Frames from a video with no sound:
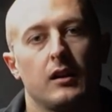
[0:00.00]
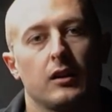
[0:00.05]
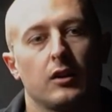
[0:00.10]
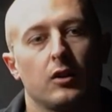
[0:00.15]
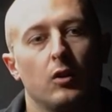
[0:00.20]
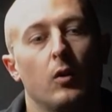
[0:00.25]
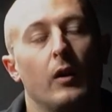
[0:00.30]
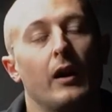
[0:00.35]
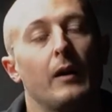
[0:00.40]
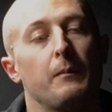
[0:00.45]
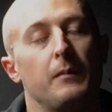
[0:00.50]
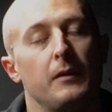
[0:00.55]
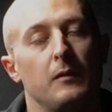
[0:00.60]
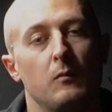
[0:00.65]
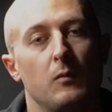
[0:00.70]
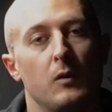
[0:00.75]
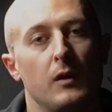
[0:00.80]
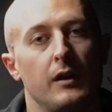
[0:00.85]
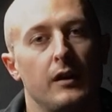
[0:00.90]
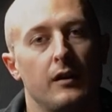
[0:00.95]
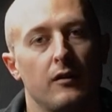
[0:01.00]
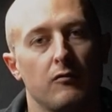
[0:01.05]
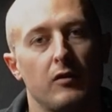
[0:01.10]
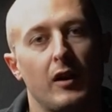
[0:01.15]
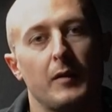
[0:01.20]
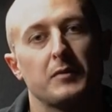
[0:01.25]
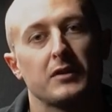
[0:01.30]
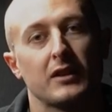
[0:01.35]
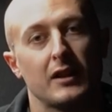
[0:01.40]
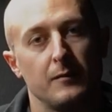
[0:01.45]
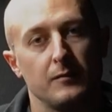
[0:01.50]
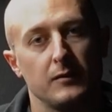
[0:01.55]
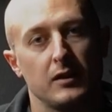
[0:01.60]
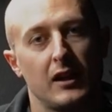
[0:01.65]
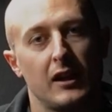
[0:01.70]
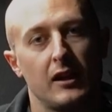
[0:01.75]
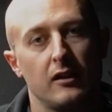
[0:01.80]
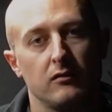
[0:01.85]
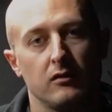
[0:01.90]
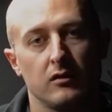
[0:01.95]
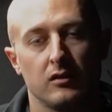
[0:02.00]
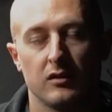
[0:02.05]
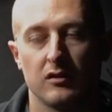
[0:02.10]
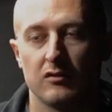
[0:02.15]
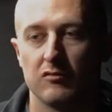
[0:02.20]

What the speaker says: go up in weight, reps come down,